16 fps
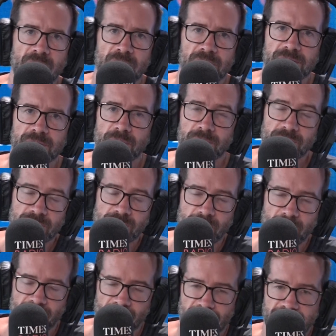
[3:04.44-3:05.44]
girls, which is
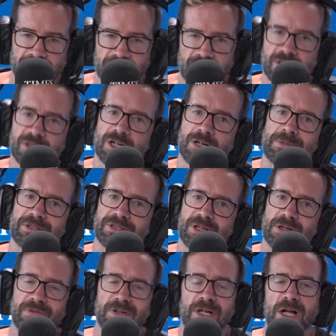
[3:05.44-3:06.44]
talking, I've got a teenage girl
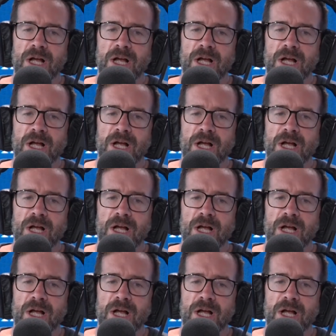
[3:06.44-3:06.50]
myself,